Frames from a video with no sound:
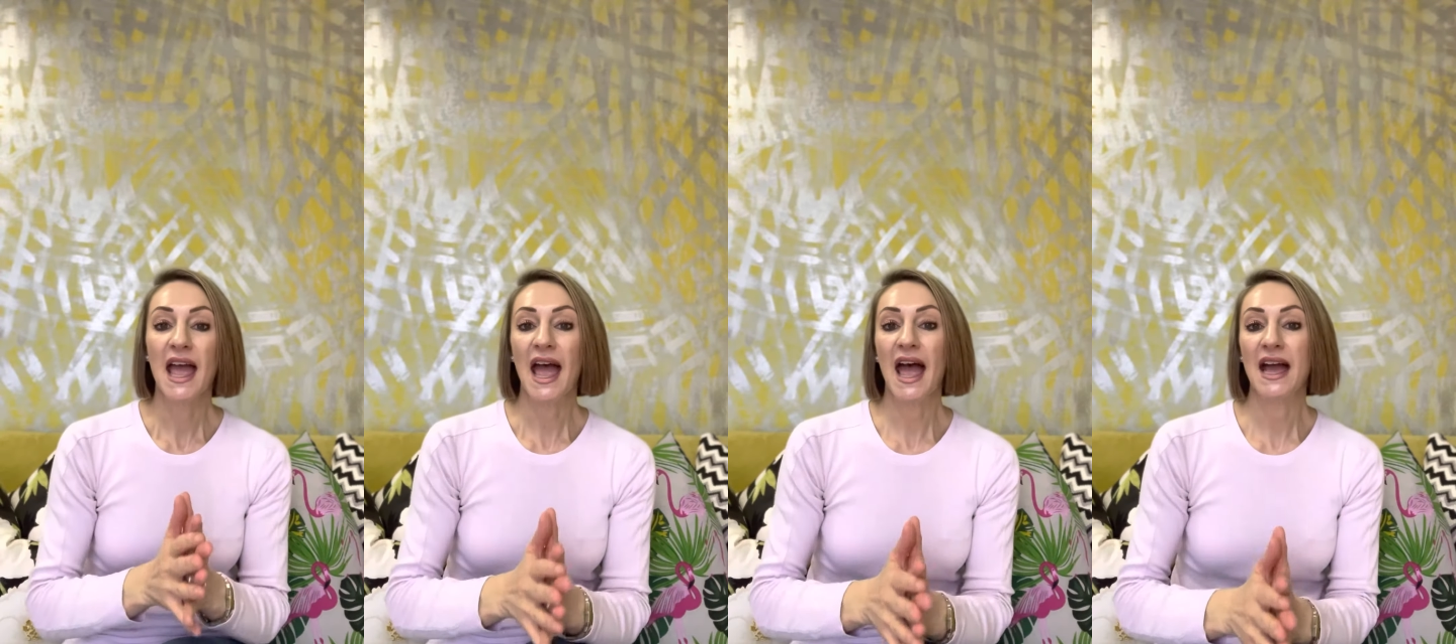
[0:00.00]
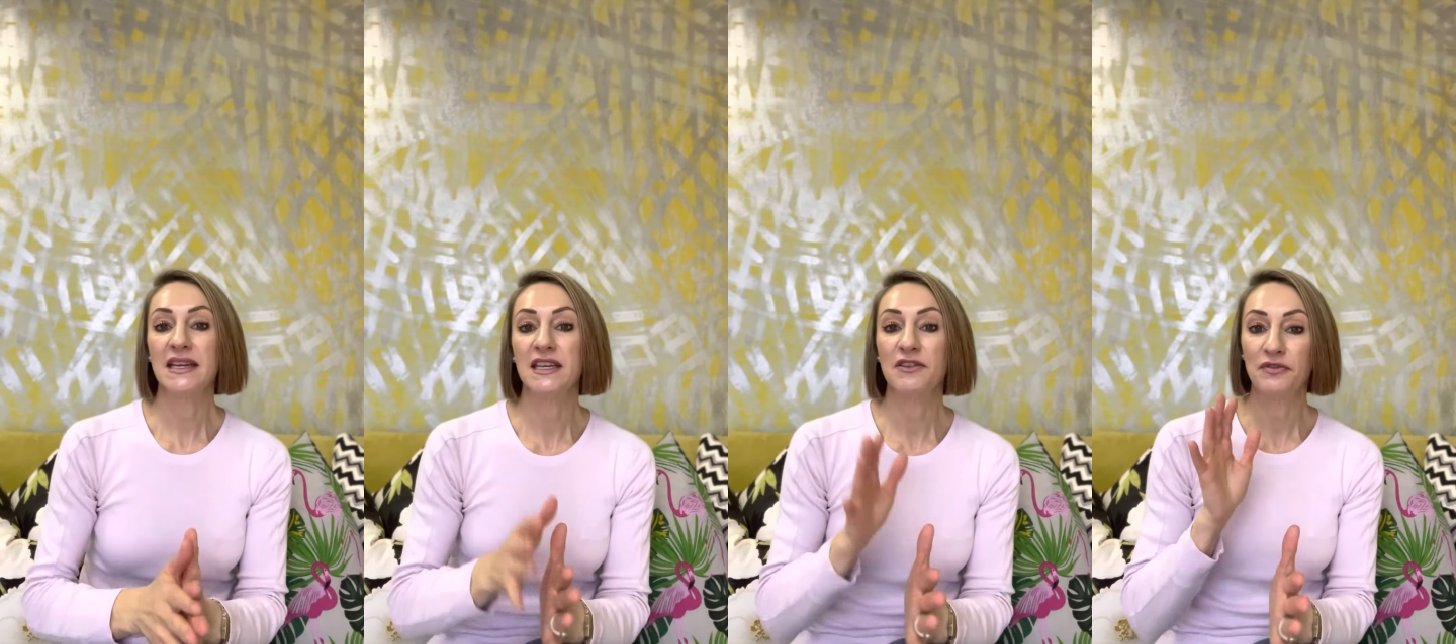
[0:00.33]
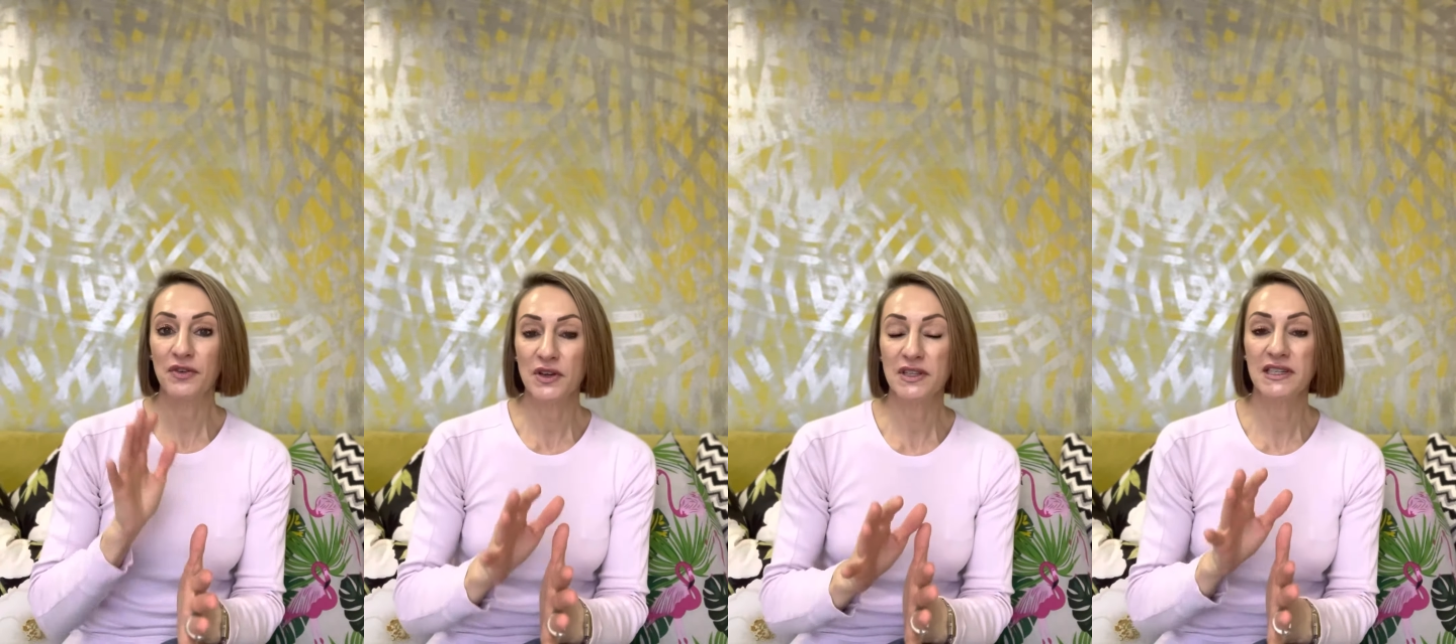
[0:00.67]
and he
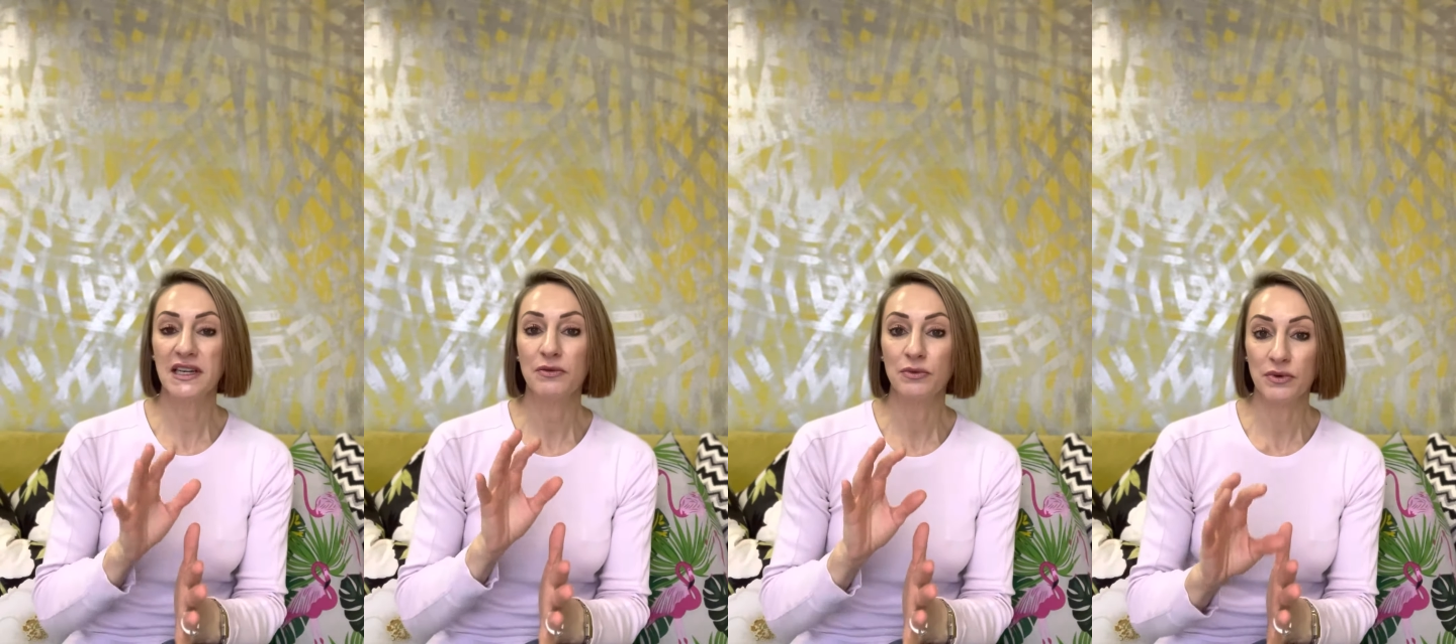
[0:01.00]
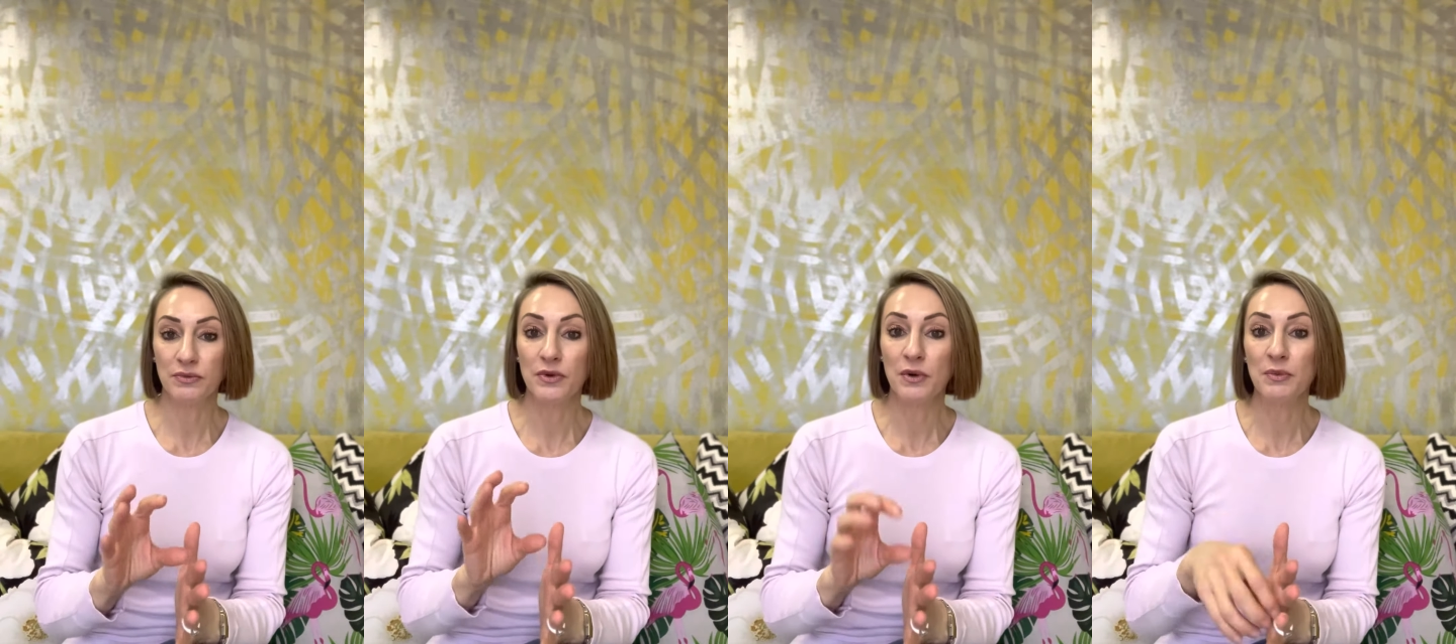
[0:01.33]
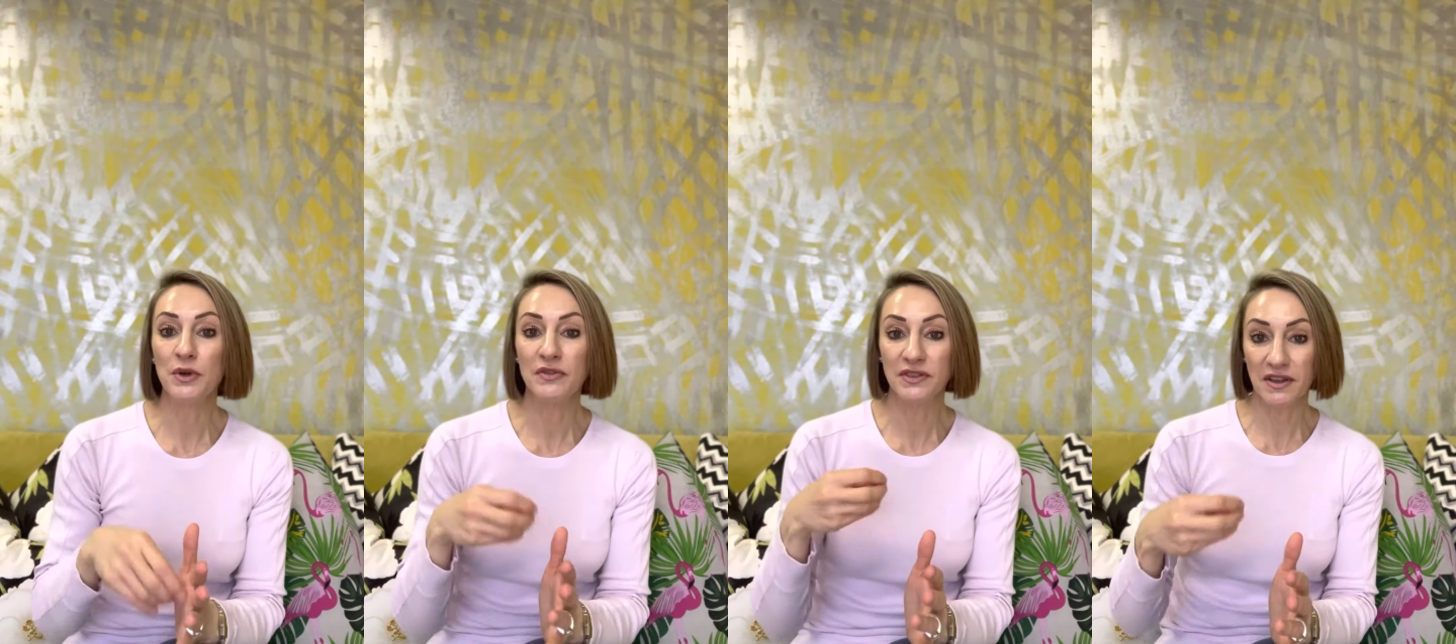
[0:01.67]
firstly
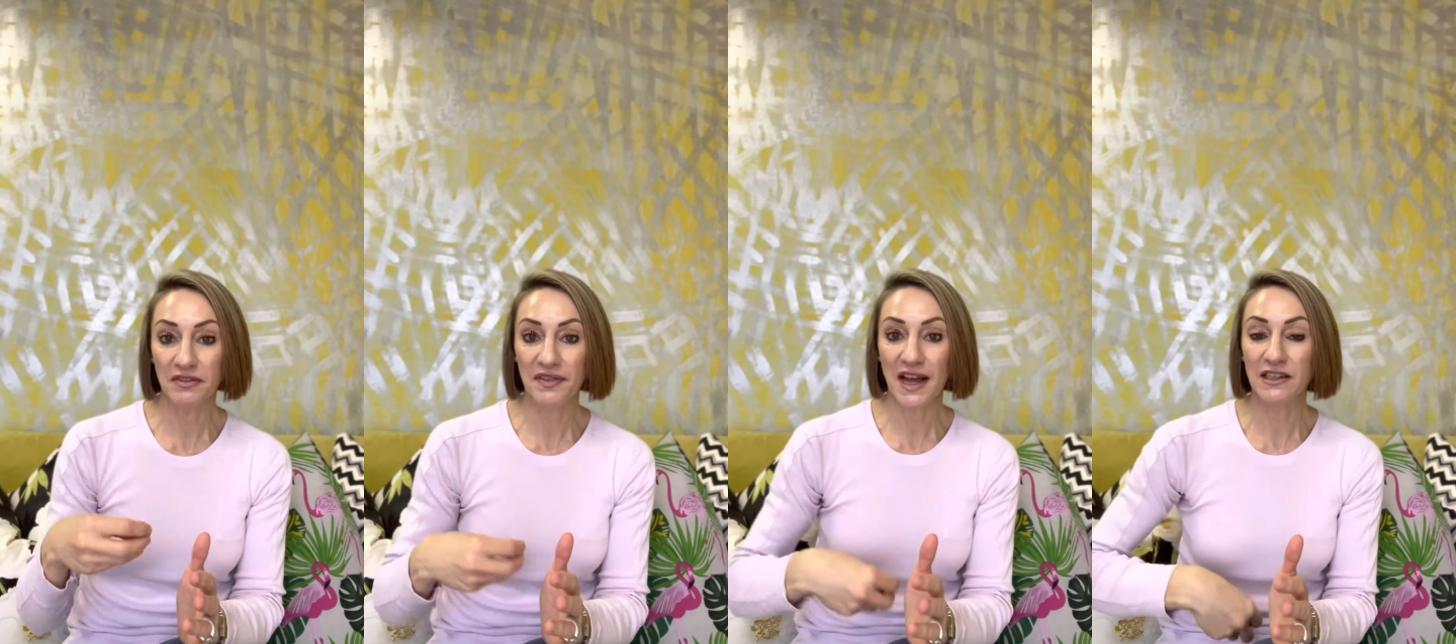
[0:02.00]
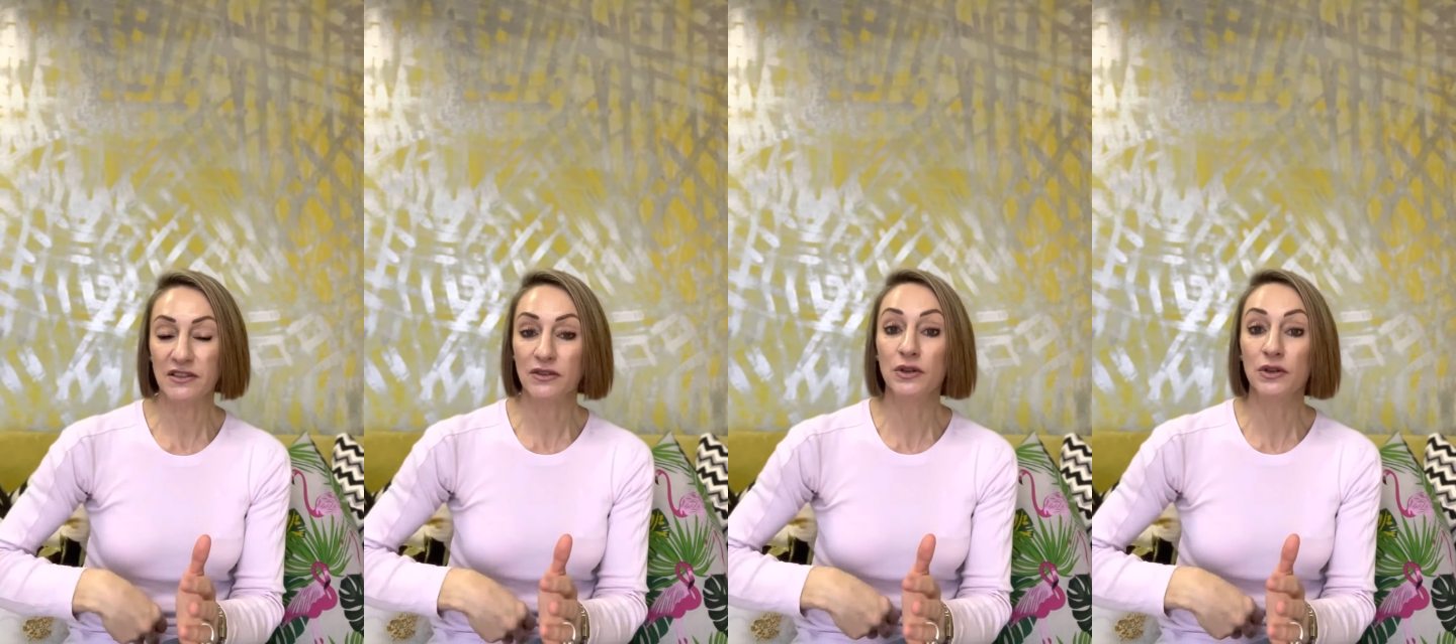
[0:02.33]
removed the fat,